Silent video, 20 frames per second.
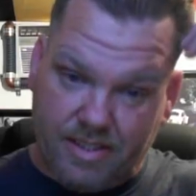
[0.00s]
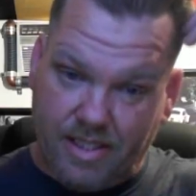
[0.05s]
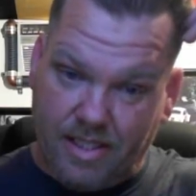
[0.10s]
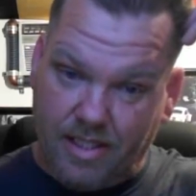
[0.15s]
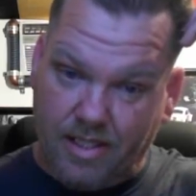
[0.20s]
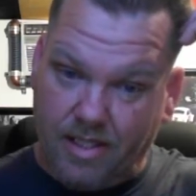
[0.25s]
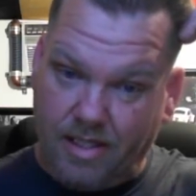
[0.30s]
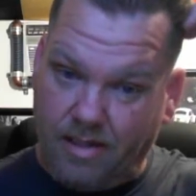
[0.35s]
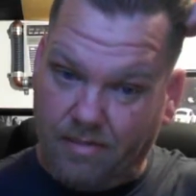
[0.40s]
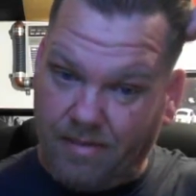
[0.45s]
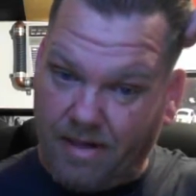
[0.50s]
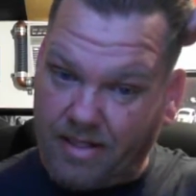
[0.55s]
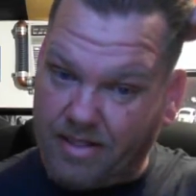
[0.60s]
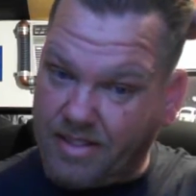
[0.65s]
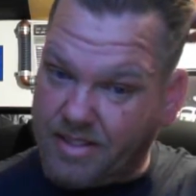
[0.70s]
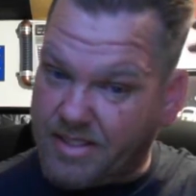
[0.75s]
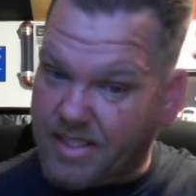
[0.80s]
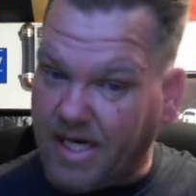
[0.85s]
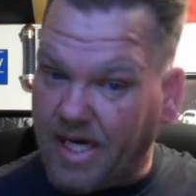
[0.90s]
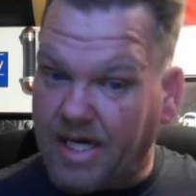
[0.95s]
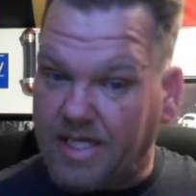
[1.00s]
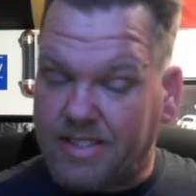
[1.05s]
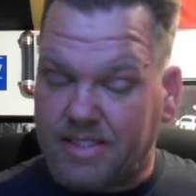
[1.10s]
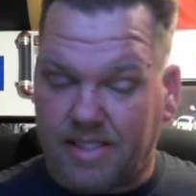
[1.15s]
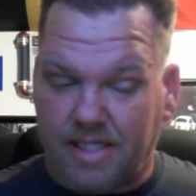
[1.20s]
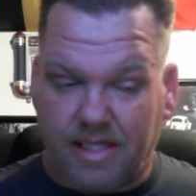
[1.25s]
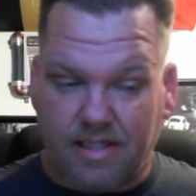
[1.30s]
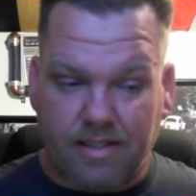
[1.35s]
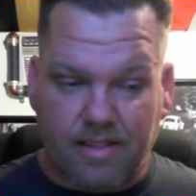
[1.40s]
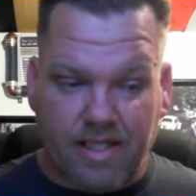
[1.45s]
that about this case
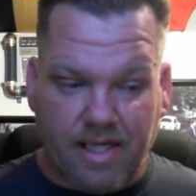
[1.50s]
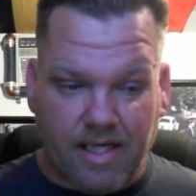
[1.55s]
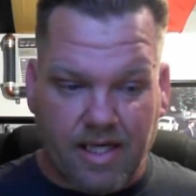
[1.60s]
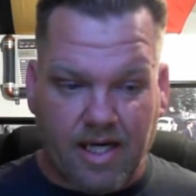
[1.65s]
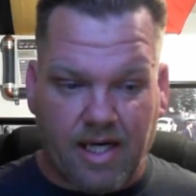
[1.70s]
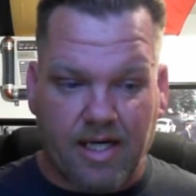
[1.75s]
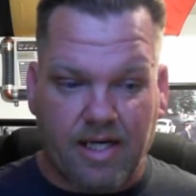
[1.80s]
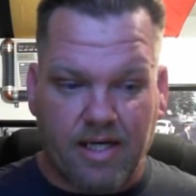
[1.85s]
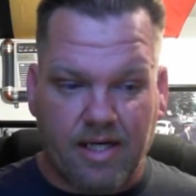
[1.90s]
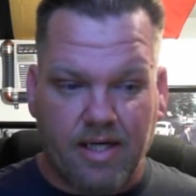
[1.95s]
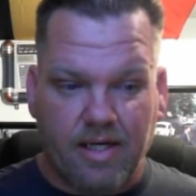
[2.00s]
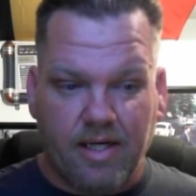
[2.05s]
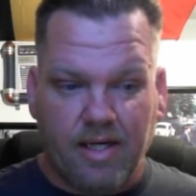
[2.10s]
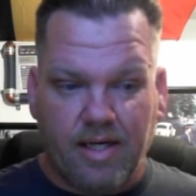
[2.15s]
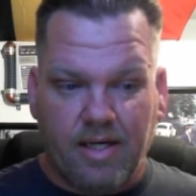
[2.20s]
that that kind of